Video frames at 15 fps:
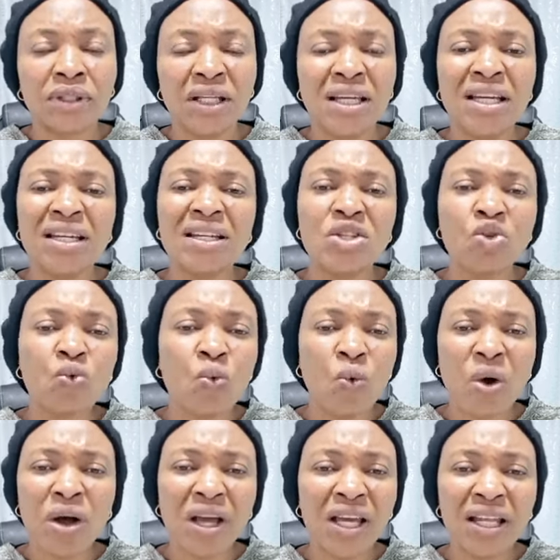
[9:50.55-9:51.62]
It is
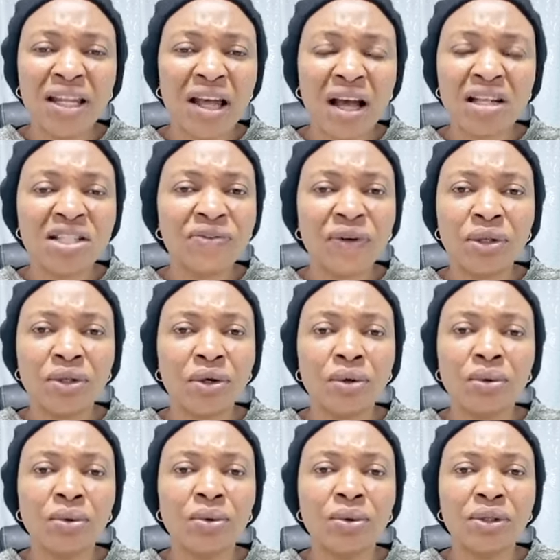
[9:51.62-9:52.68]
working out for your
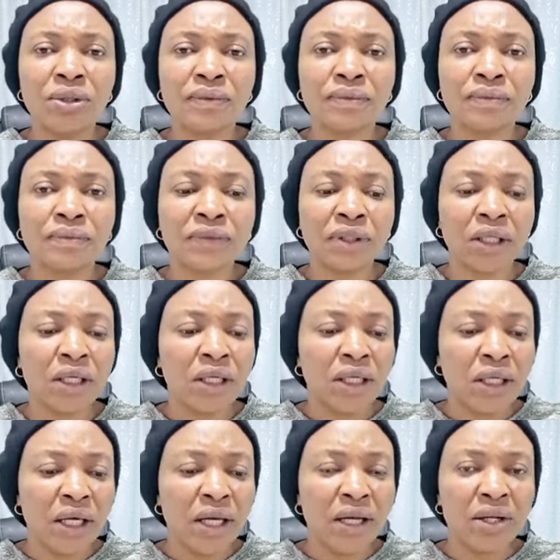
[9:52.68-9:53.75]
good.
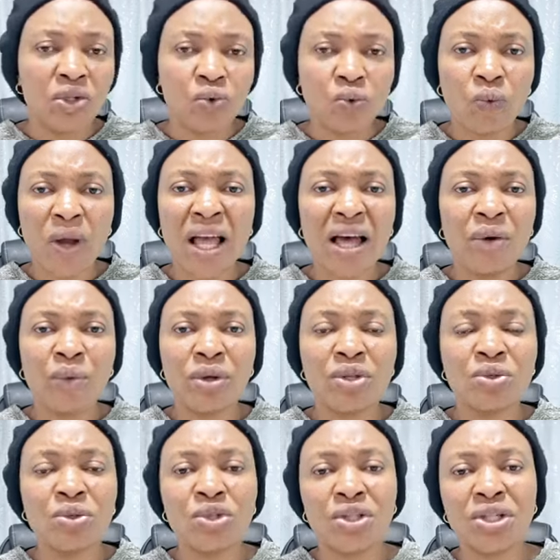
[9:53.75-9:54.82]
It is well
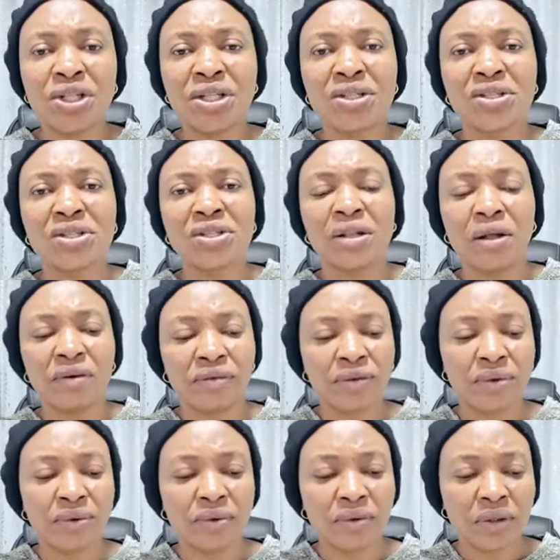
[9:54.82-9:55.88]
with you, Jesus love
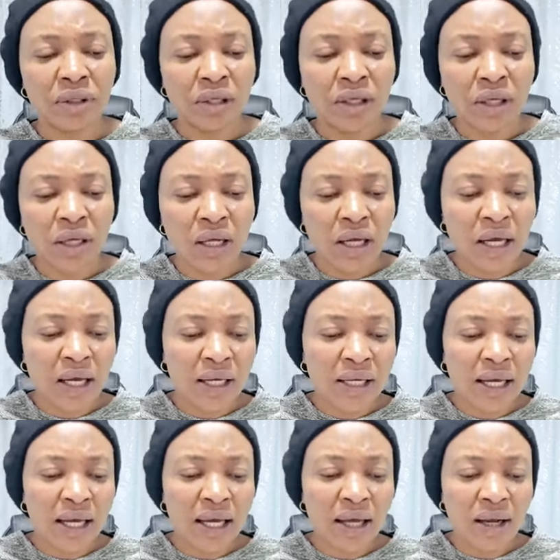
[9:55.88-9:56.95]
you, and
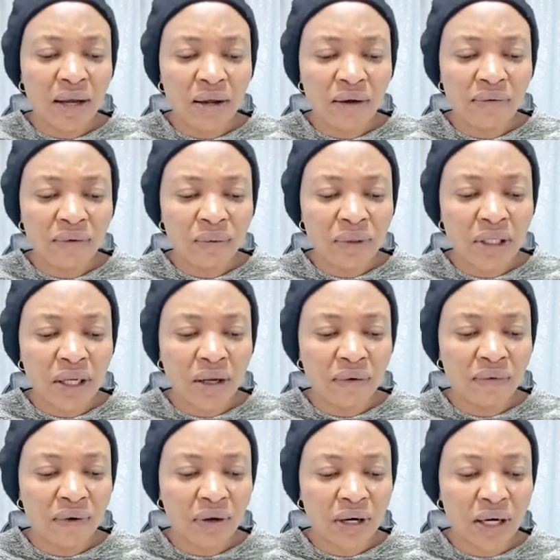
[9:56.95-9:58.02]
I love you with the
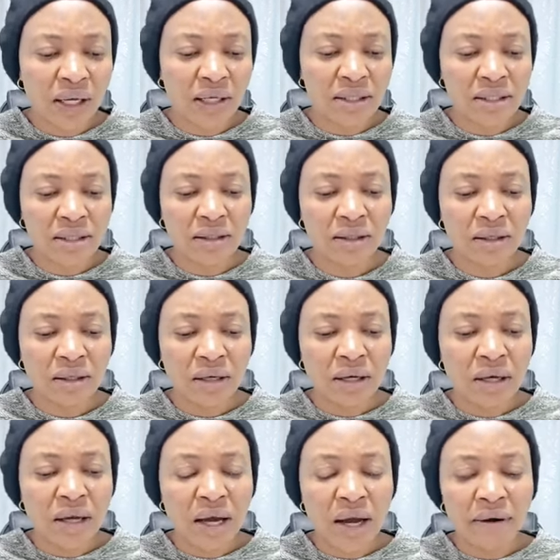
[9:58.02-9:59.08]
love of Christ.
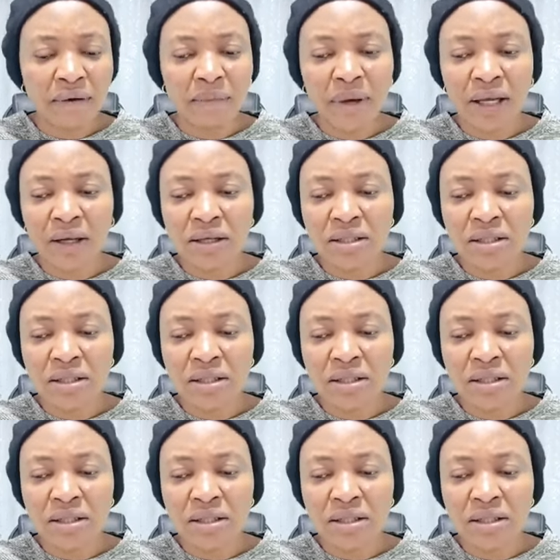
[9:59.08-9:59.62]
I remain your